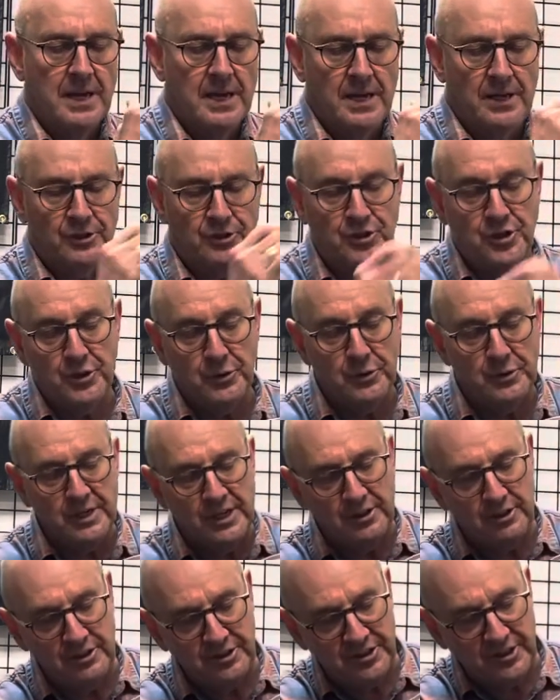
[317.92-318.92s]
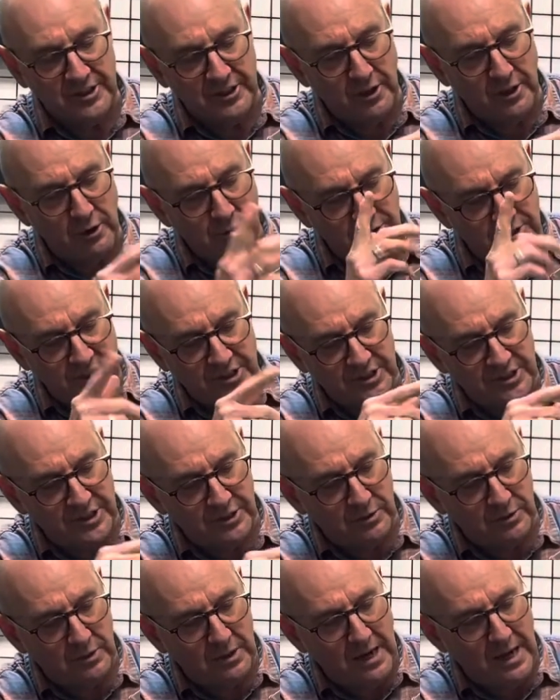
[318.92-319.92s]
2 years ago,
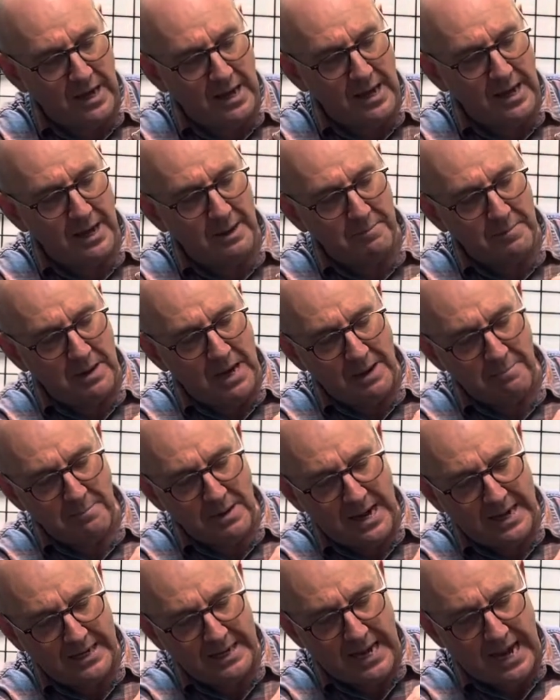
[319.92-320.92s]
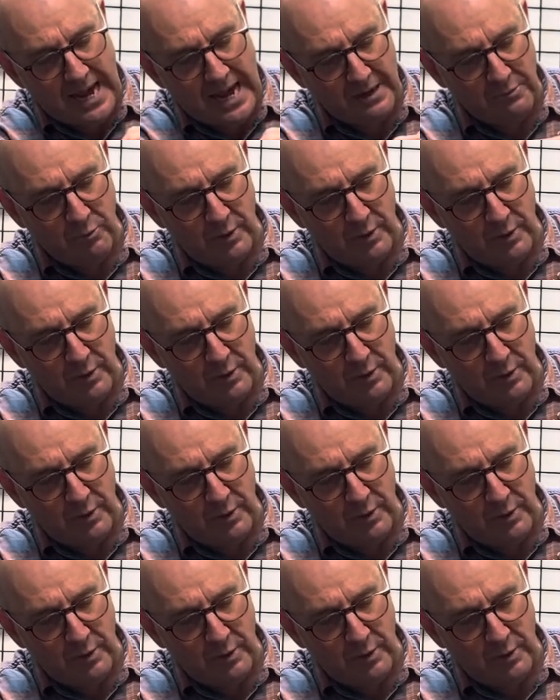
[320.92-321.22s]
I might add,